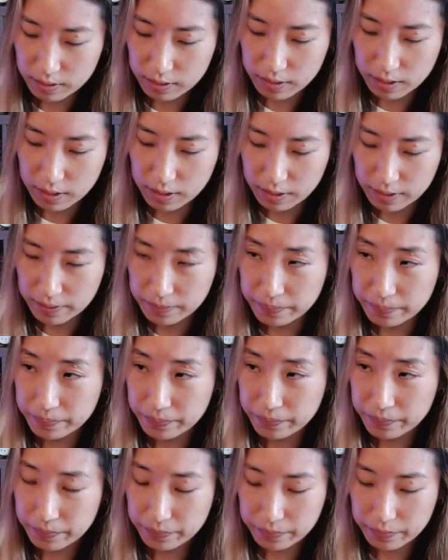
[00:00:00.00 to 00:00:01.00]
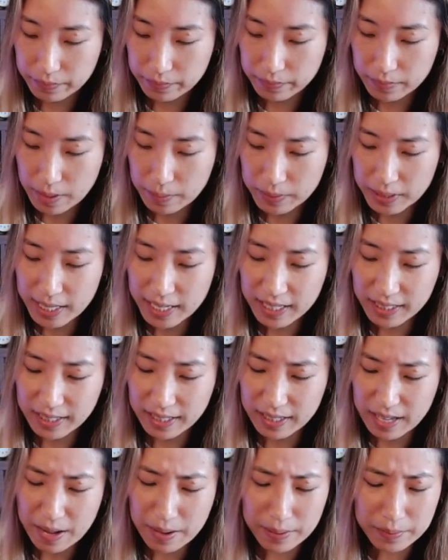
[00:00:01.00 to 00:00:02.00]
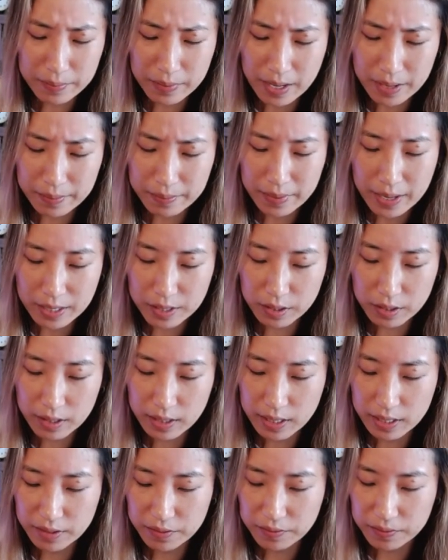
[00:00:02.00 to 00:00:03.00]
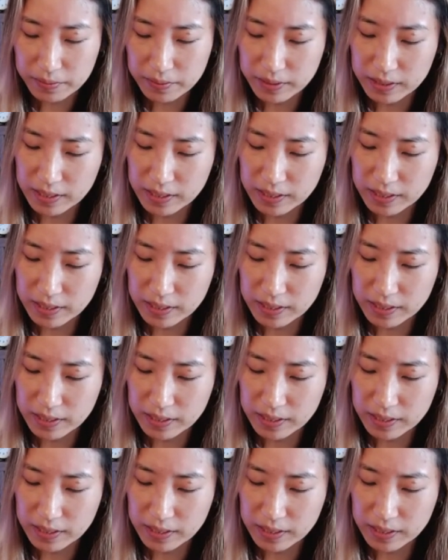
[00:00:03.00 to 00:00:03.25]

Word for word: Um, I'm kind of I'm I'm actually kind of